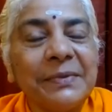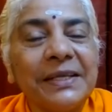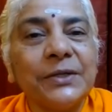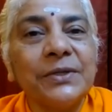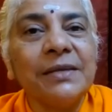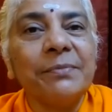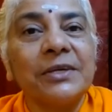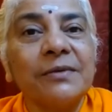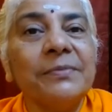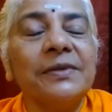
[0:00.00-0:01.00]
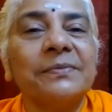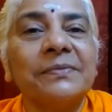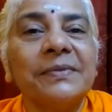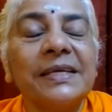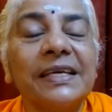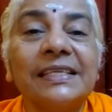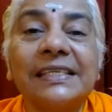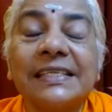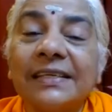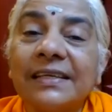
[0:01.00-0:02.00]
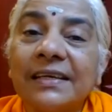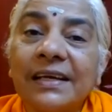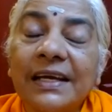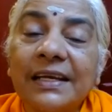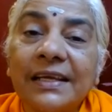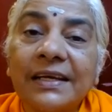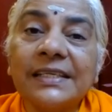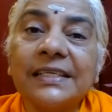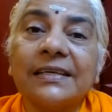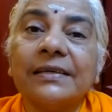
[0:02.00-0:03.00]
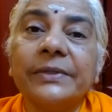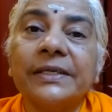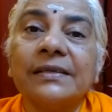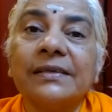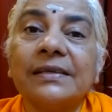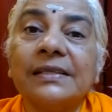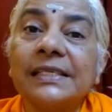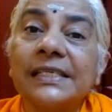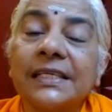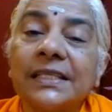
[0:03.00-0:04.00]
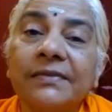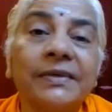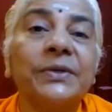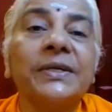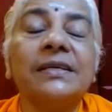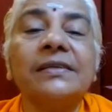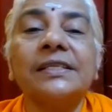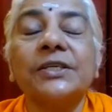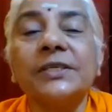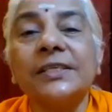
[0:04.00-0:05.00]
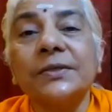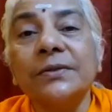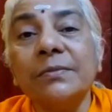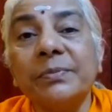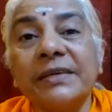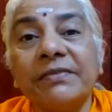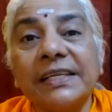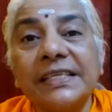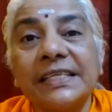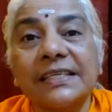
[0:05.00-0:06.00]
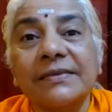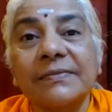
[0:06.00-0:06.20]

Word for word: But the only problem is at that hour, the sattva guna is not so prevalent.